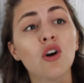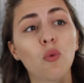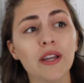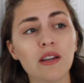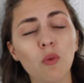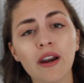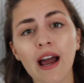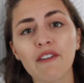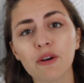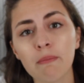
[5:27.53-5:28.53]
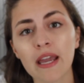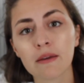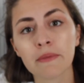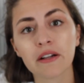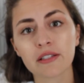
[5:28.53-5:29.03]
We didn't want to ever
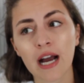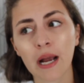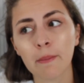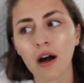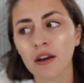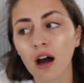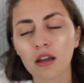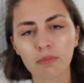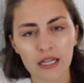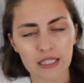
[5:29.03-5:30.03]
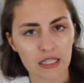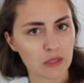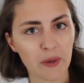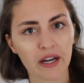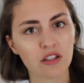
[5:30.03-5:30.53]
make mealtime an unpleasant
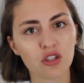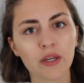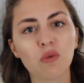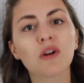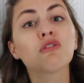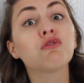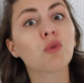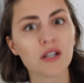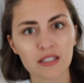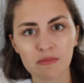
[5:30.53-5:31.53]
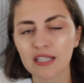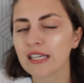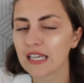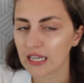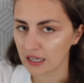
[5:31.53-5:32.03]
experience. So we didn't want to force him to
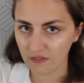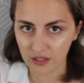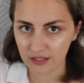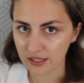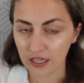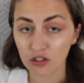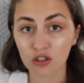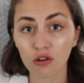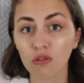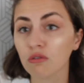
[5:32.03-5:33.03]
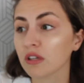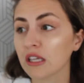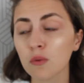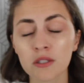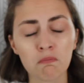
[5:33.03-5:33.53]
eat any of these things. So
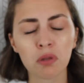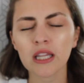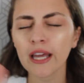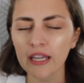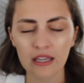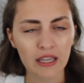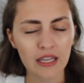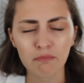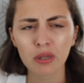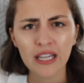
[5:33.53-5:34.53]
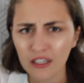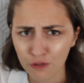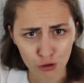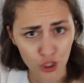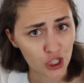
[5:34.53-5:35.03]
he had plenty of
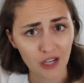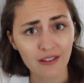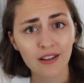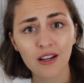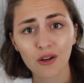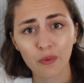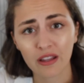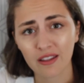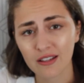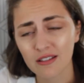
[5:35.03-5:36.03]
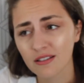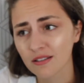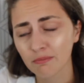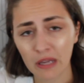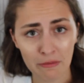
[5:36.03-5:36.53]
nutrition with
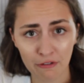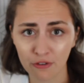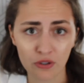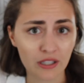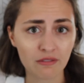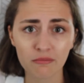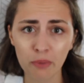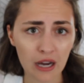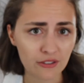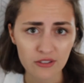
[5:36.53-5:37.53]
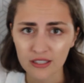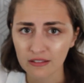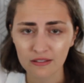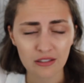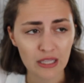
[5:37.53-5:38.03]
his baby food and bottles,
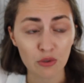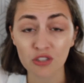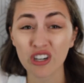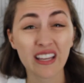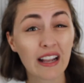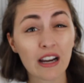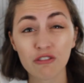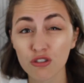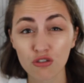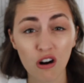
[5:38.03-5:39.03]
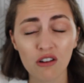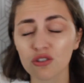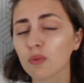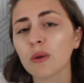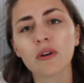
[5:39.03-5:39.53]
and he was drinking out of a straw.
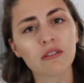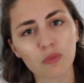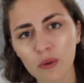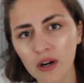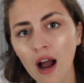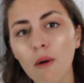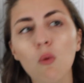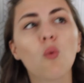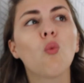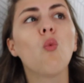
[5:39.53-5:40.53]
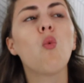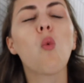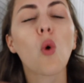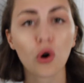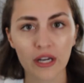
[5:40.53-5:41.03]
So we were not
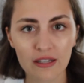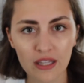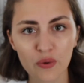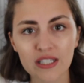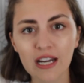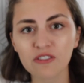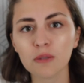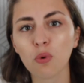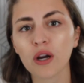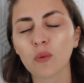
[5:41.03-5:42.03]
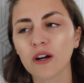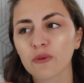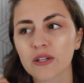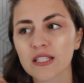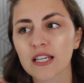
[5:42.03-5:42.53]
worried. There was never a point
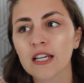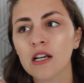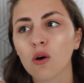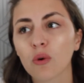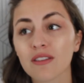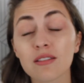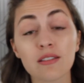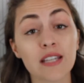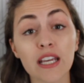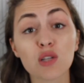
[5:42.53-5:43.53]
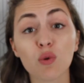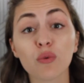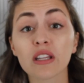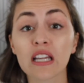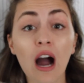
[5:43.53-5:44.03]
where the stakes were
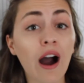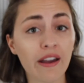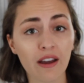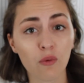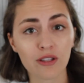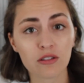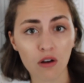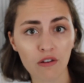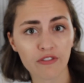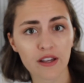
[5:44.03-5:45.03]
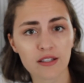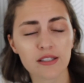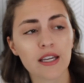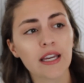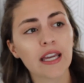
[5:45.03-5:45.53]
really high that we solved
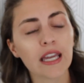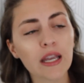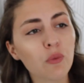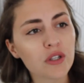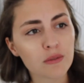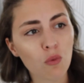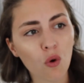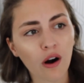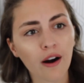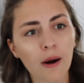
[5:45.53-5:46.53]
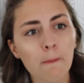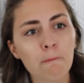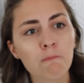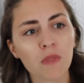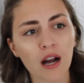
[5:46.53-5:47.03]
this. It was more
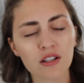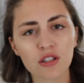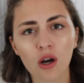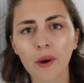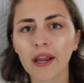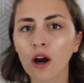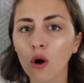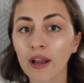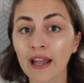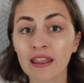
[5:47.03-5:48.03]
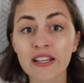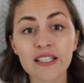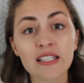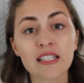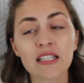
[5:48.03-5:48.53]
us going, okay,
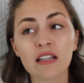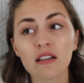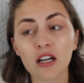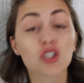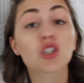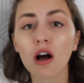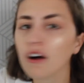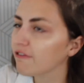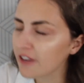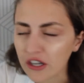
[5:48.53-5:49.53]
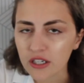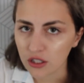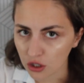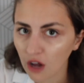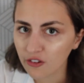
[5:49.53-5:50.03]
this is a very
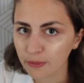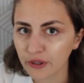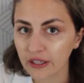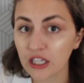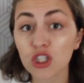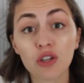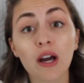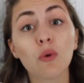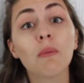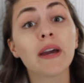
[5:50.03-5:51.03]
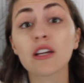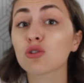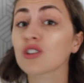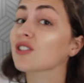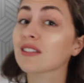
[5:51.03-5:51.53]
solvable issue that will make
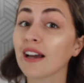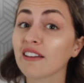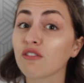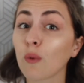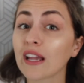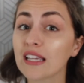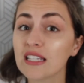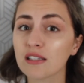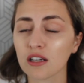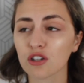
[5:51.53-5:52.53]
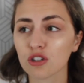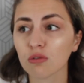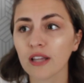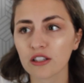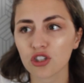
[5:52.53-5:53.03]
George's life way easier, so
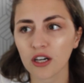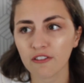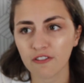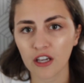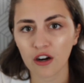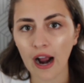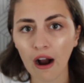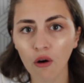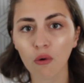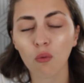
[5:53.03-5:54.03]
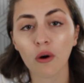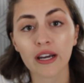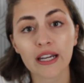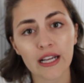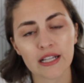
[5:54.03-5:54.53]
let's try to figure out what
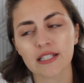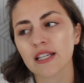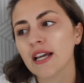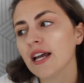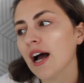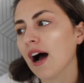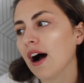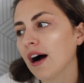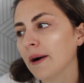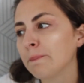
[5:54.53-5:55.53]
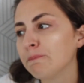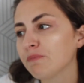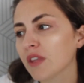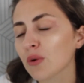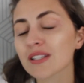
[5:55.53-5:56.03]
it is.
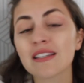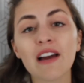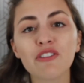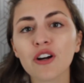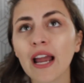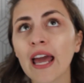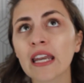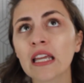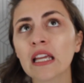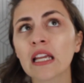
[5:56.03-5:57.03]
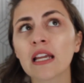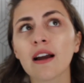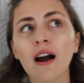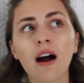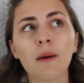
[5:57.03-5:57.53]
There was never
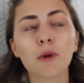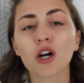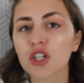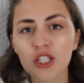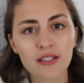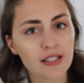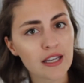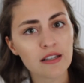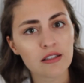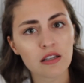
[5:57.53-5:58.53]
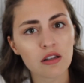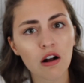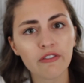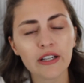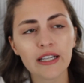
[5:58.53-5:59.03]
any urgency to
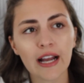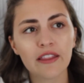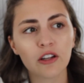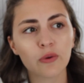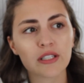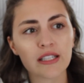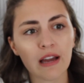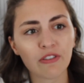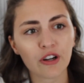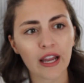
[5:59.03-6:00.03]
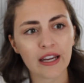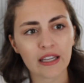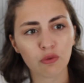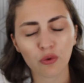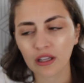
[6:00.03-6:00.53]
solve it, and there was never
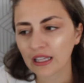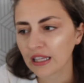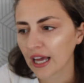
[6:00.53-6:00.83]
any really